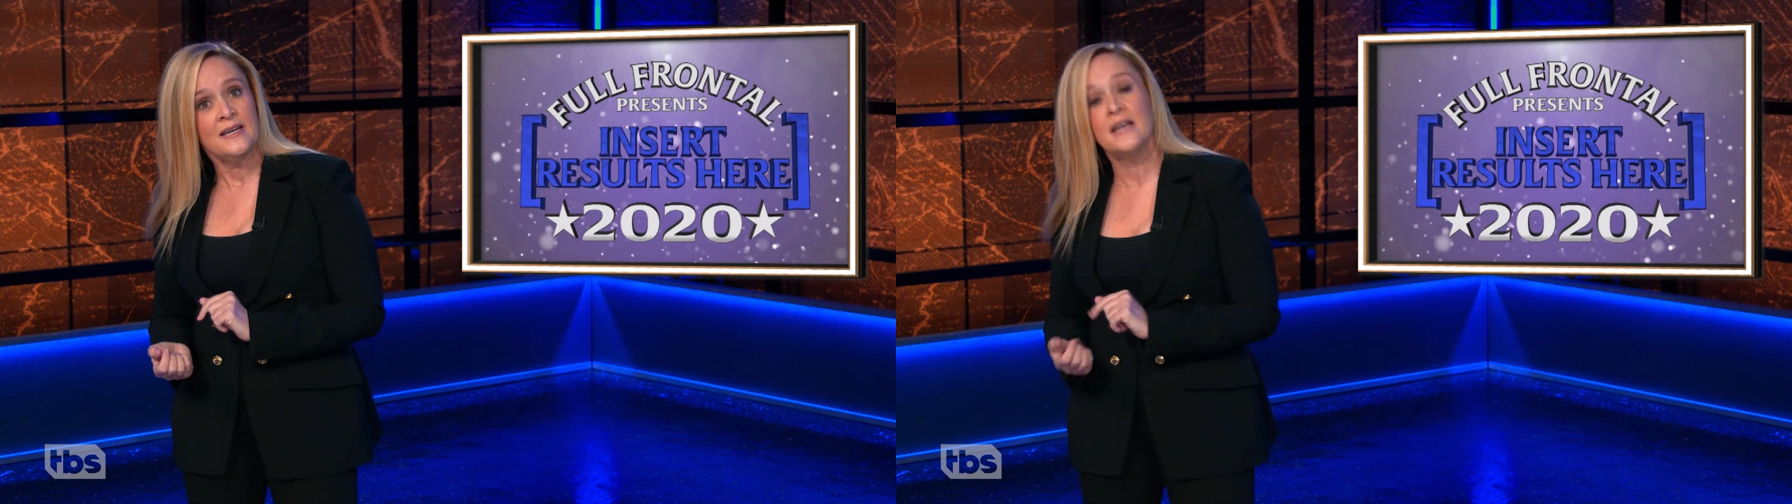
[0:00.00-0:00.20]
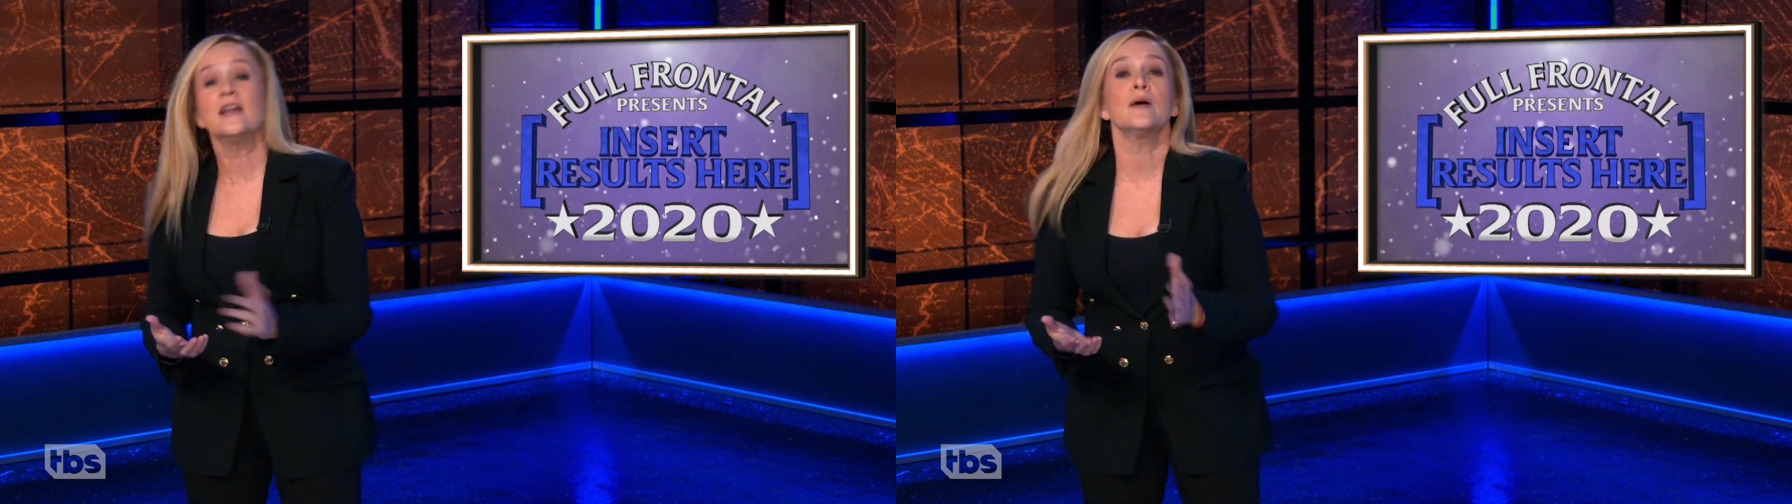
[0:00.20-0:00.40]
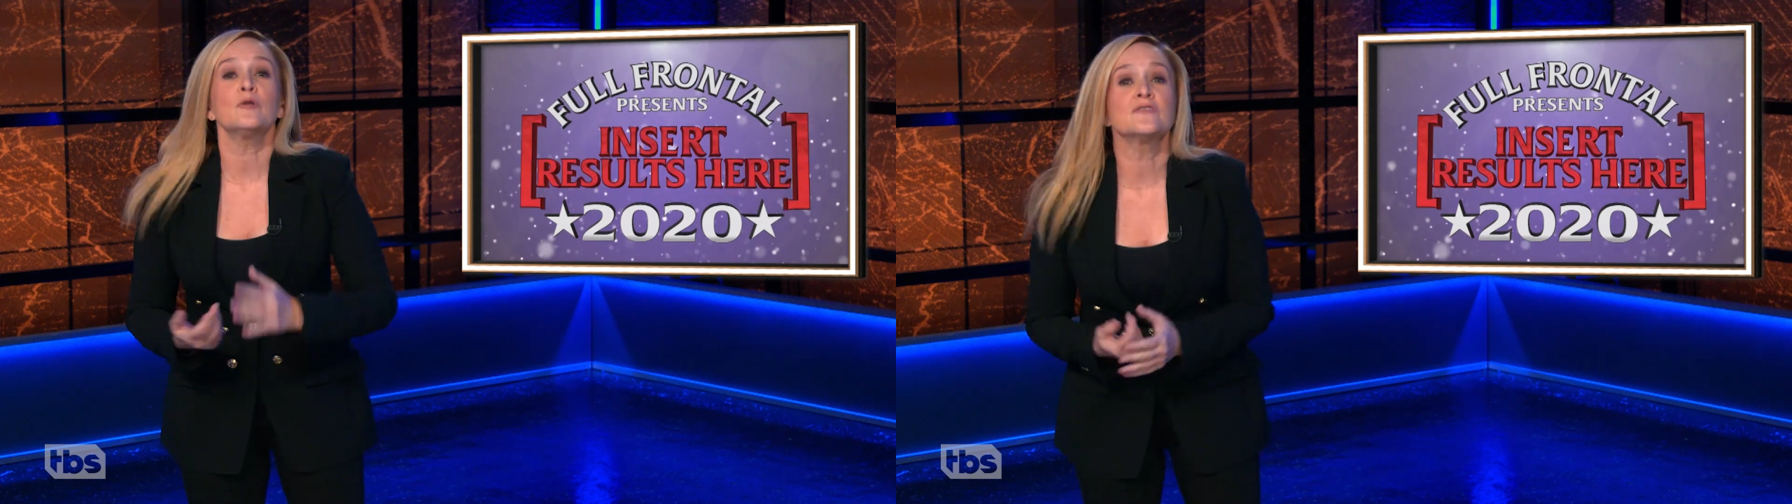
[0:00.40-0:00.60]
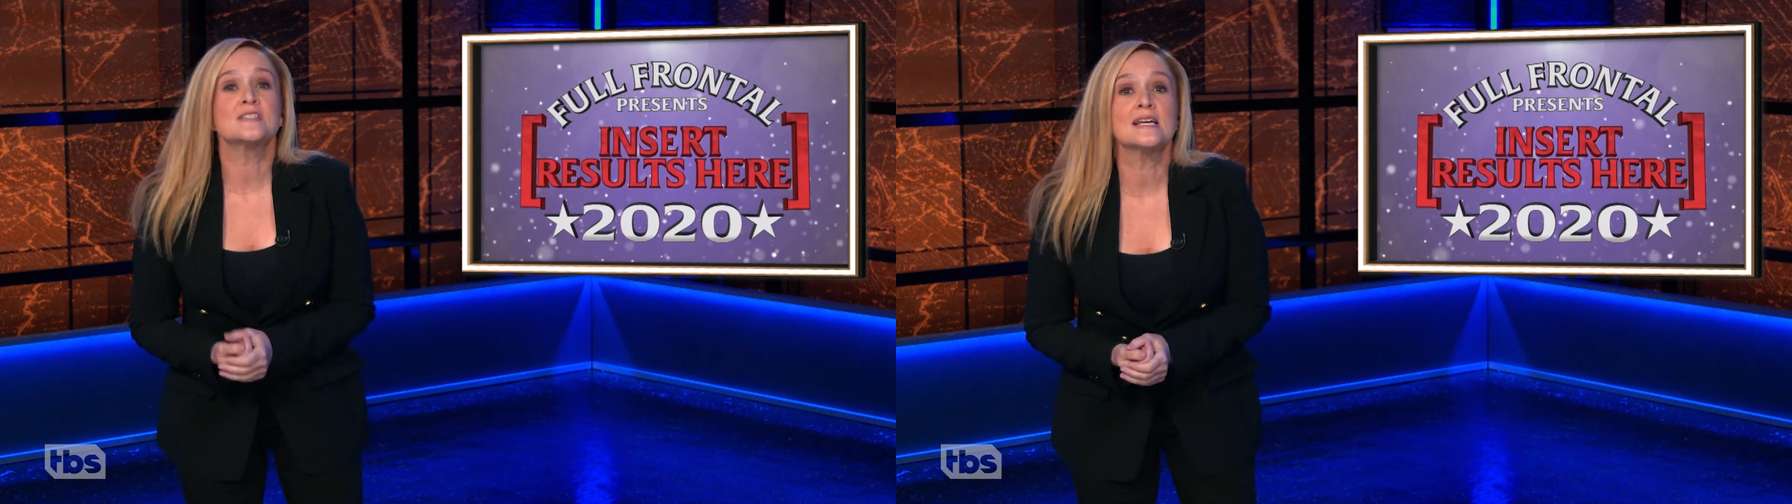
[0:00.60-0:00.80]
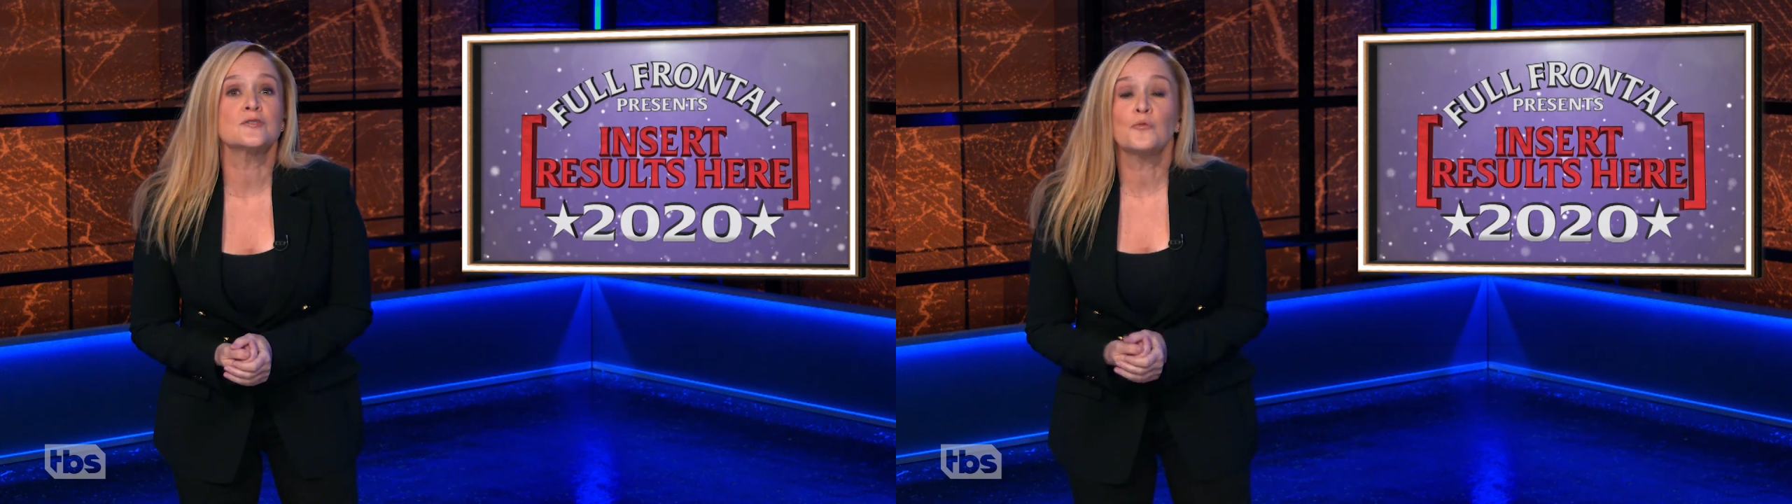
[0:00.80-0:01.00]
In a number of
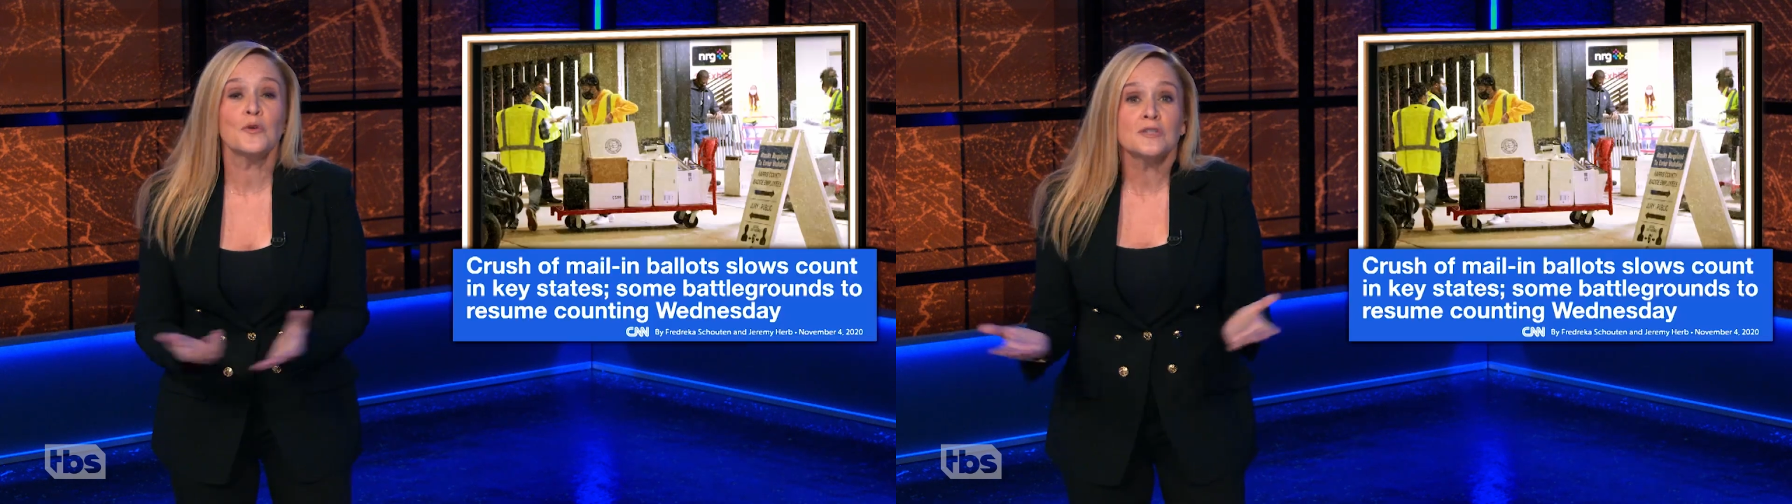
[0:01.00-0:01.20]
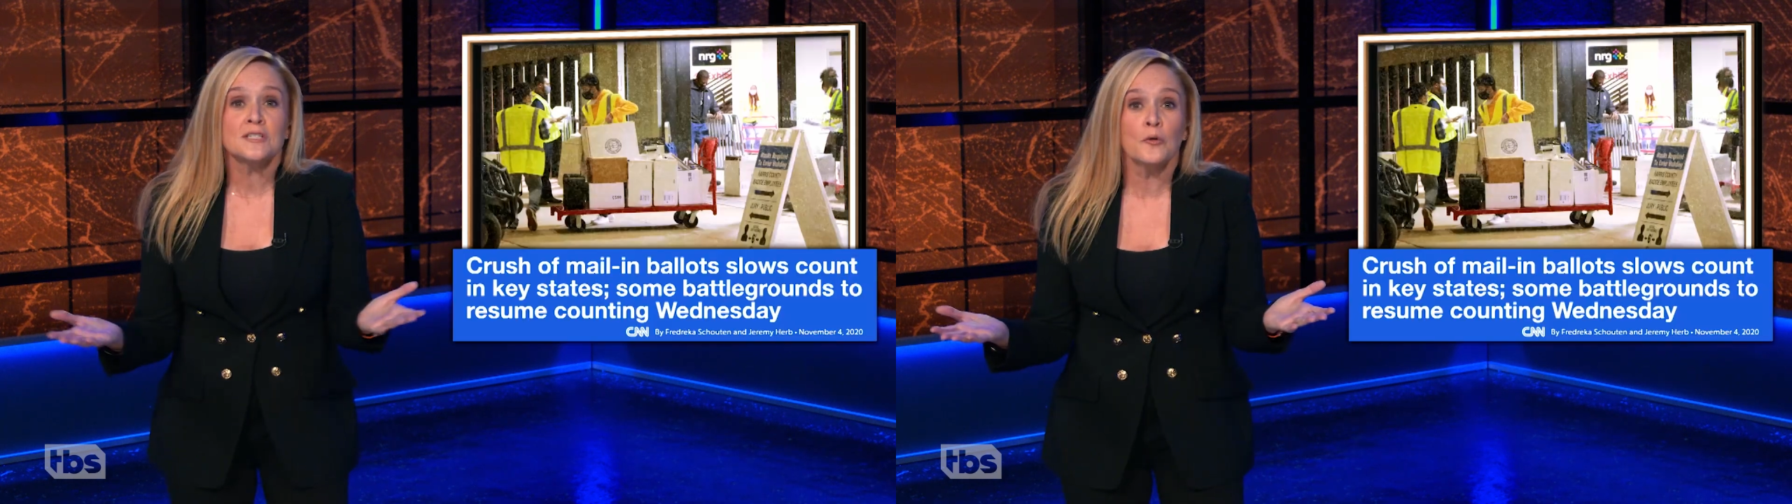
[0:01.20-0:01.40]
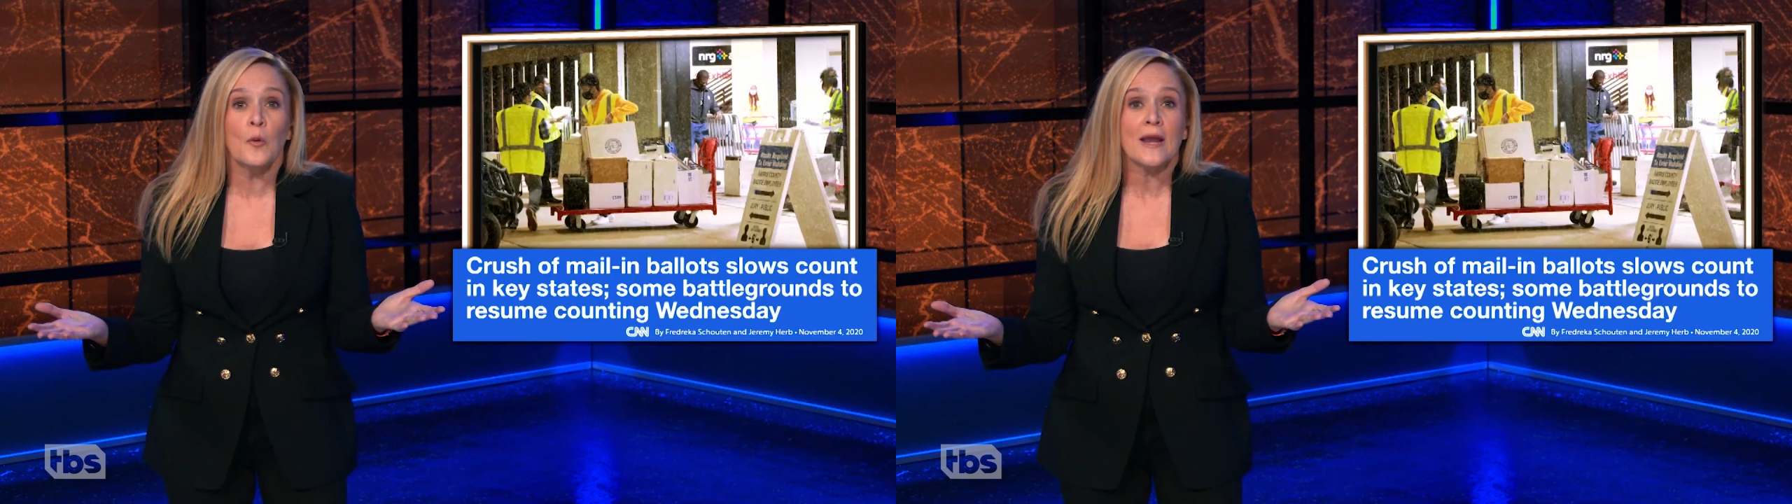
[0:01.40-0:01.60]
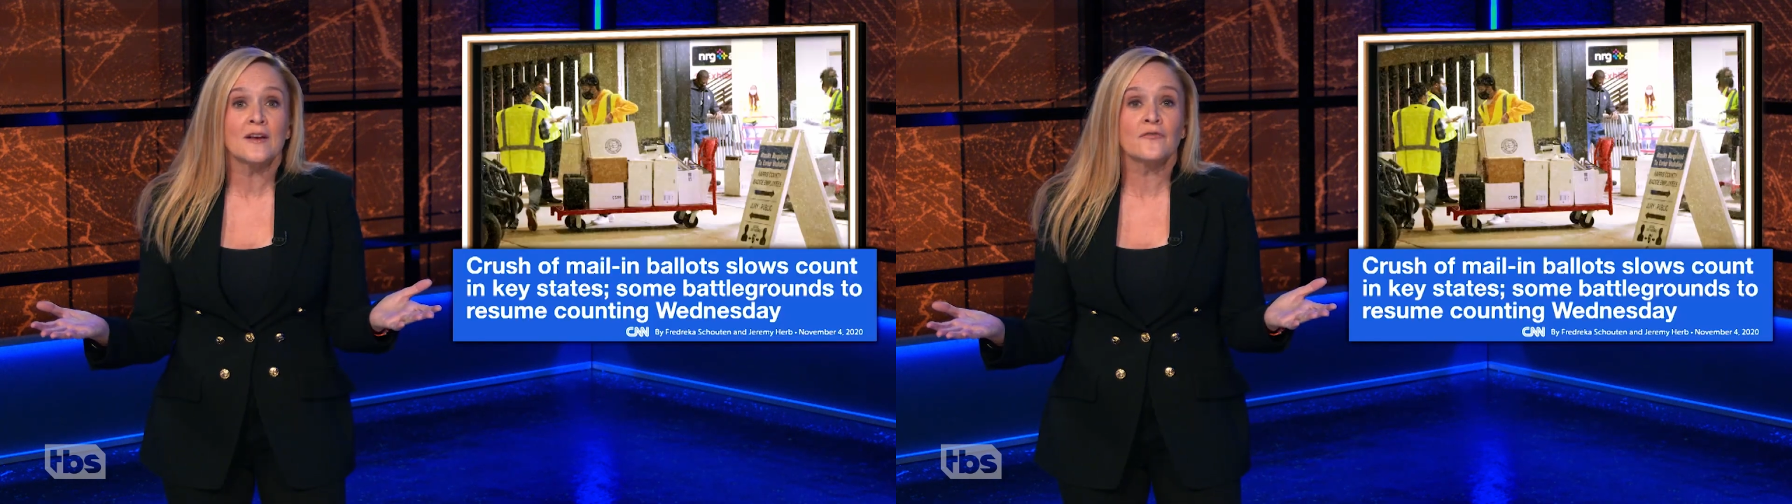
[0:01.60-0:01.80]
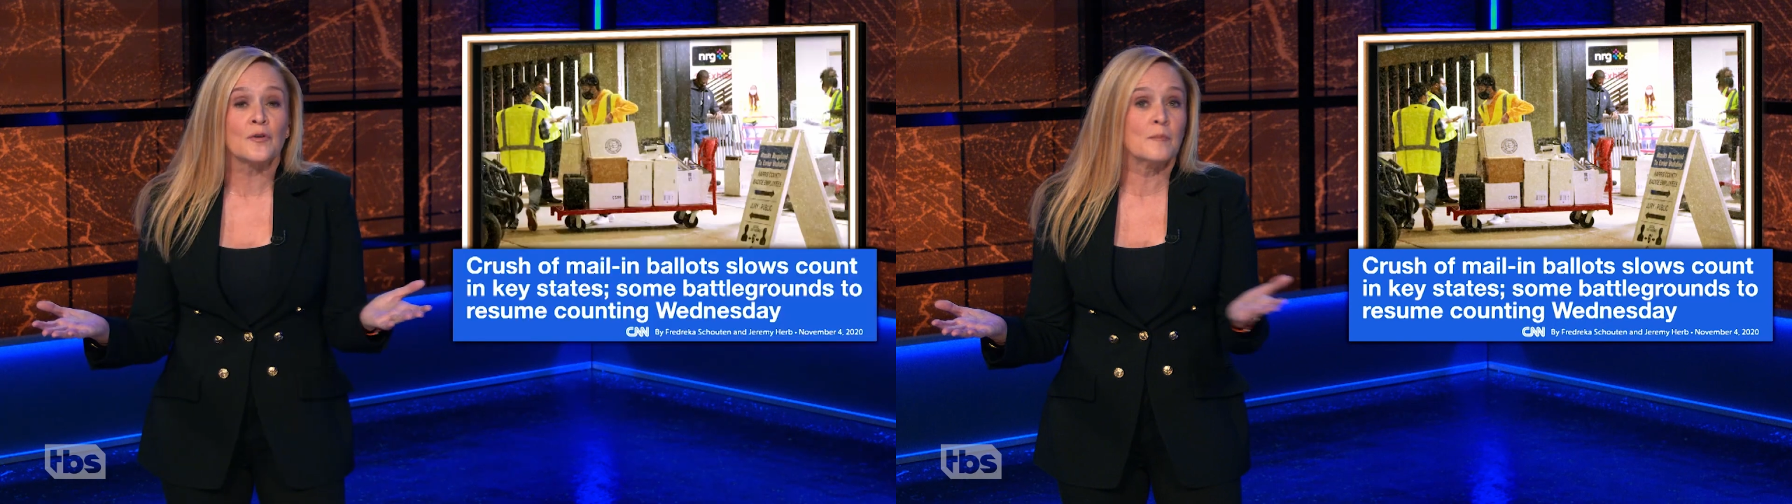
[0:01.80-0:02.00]
states, we're still
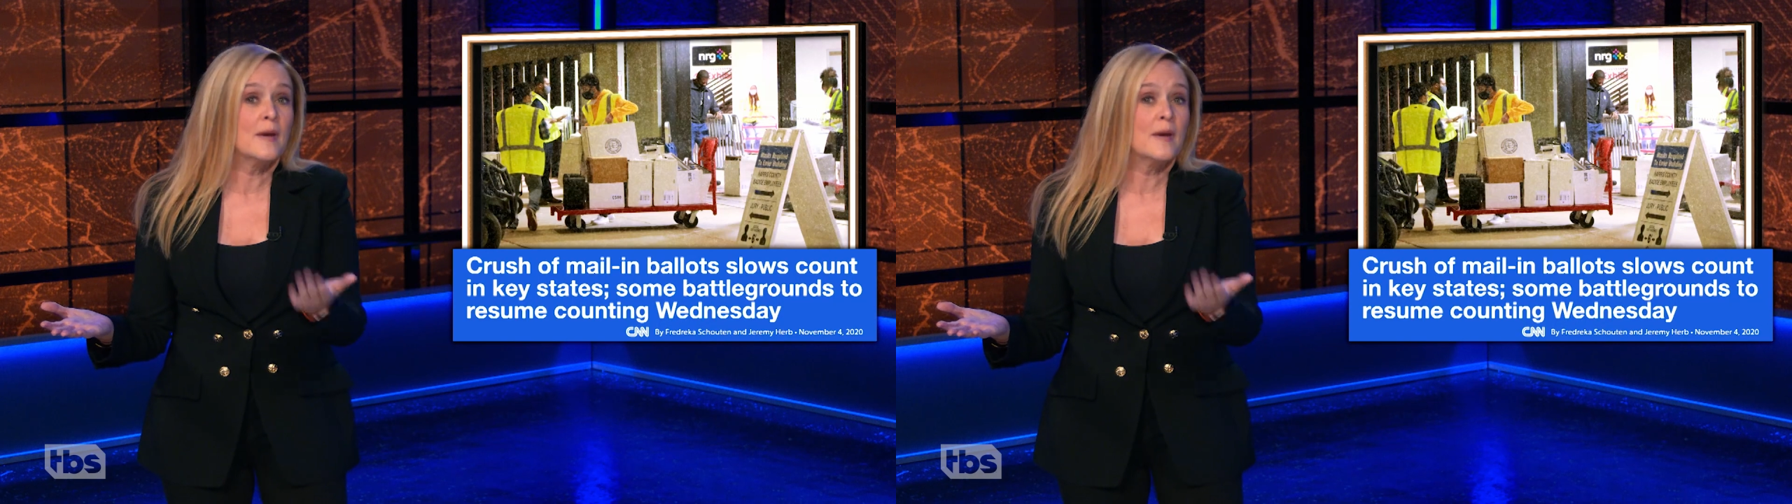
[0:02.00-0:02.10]
waiting for